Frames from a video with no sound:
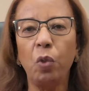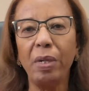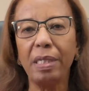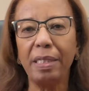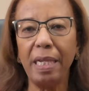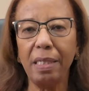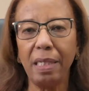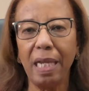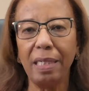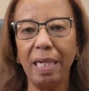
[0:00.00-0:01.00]
to
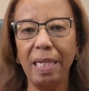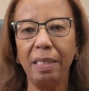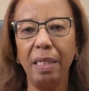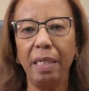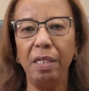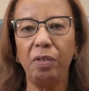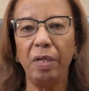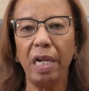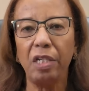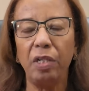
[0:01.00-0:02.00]
assess Atlantic
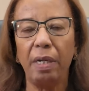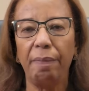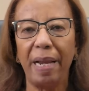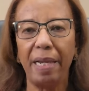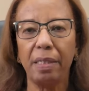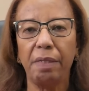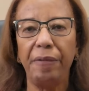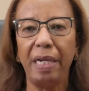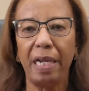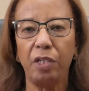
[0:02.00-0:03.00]
International Bank's
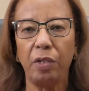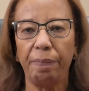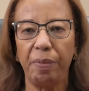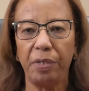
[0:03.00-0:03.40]
financial